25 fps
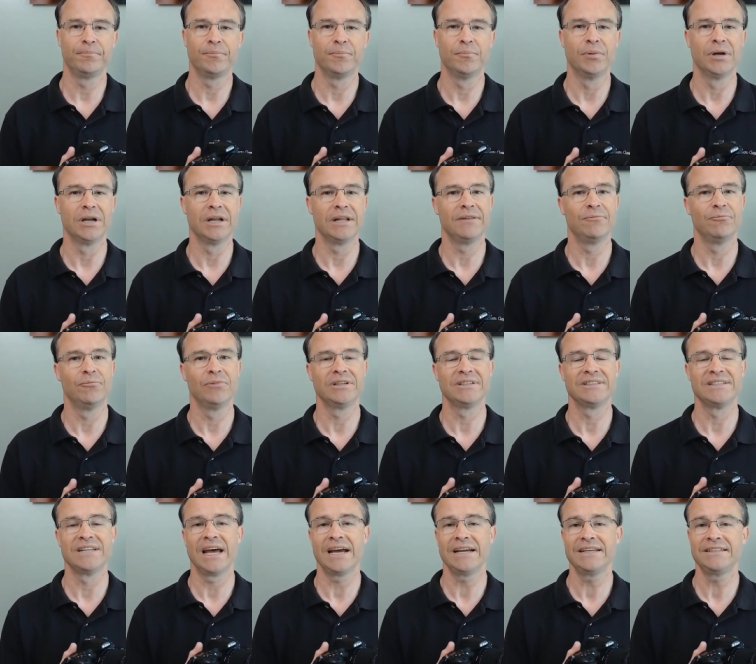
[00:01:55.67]
But
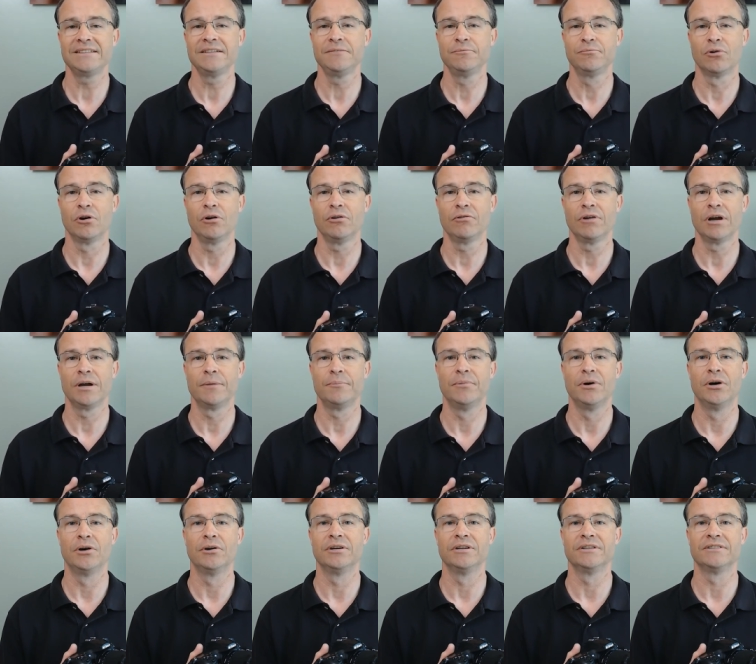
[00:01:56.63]
what's nice in program
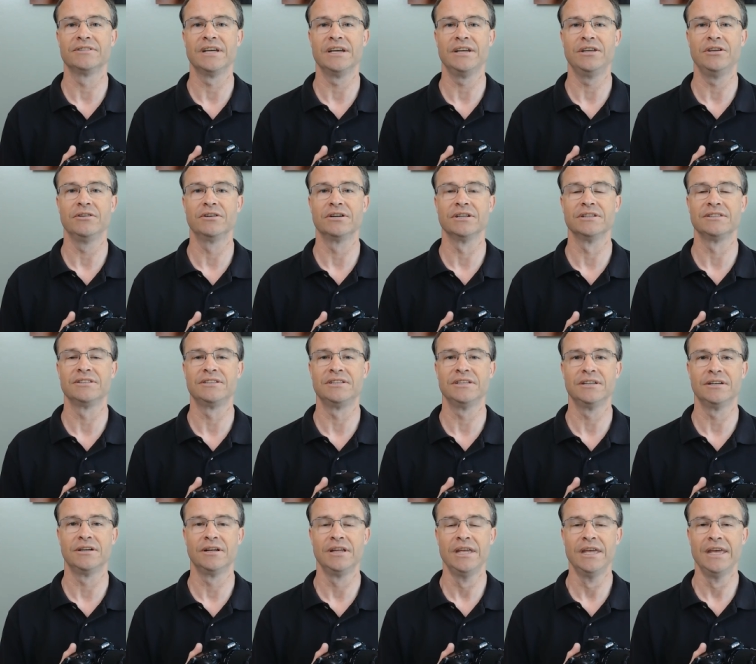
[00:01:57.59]
mode is that you can
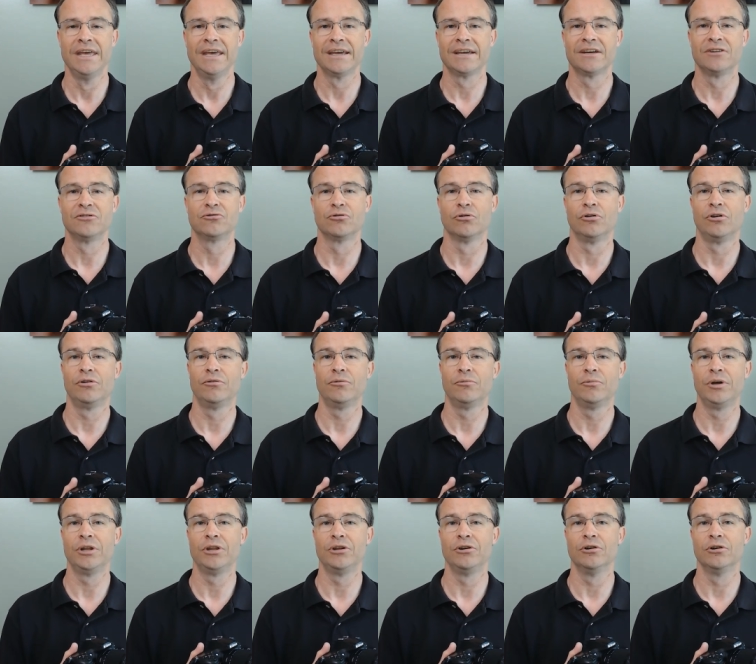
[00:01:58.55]
still control
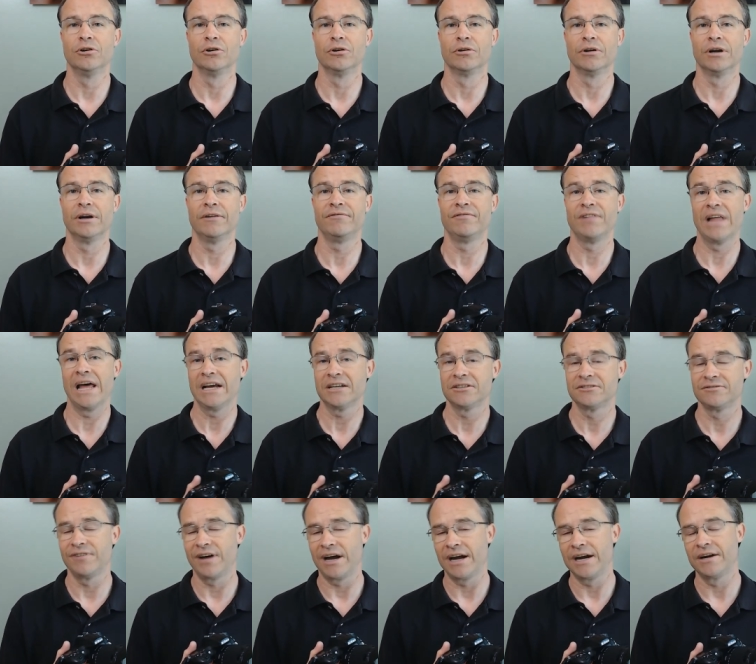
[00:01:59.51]
whether your uh, flash
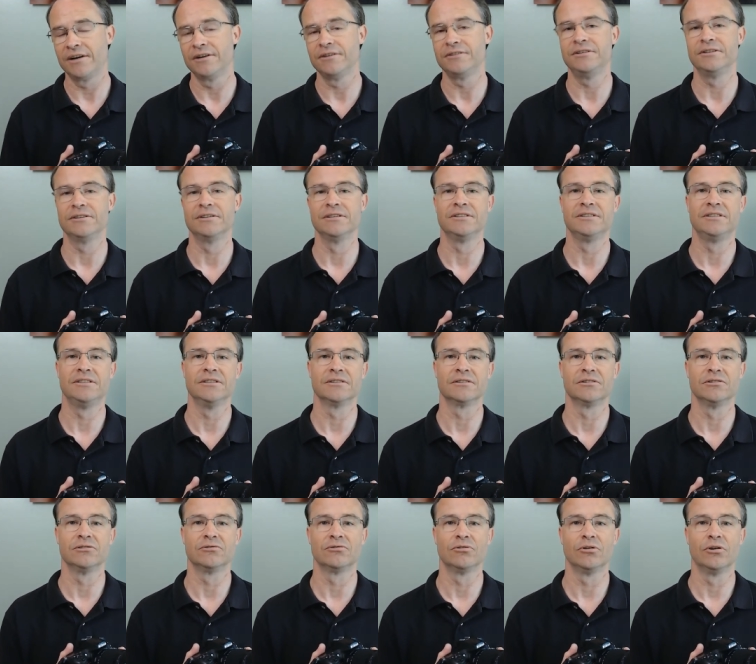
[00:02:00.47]
fires, you can still
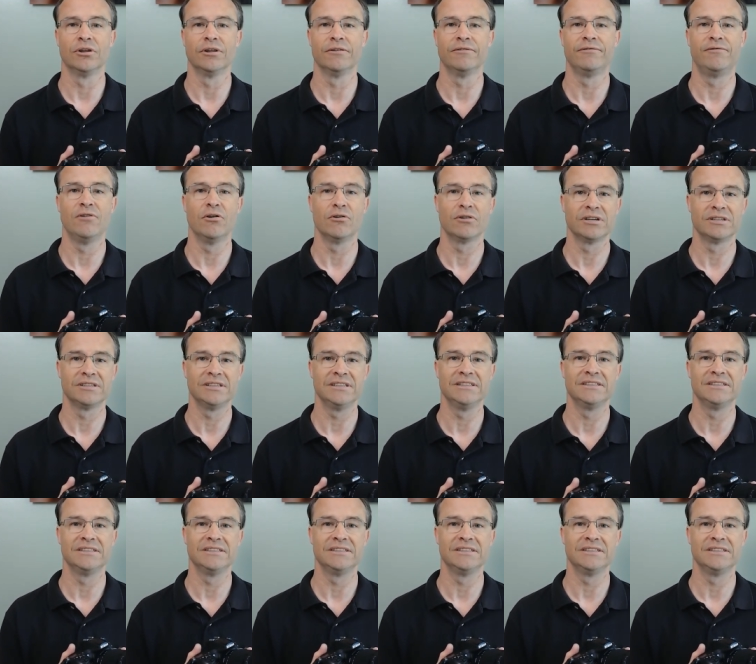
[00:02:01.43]
control the focusing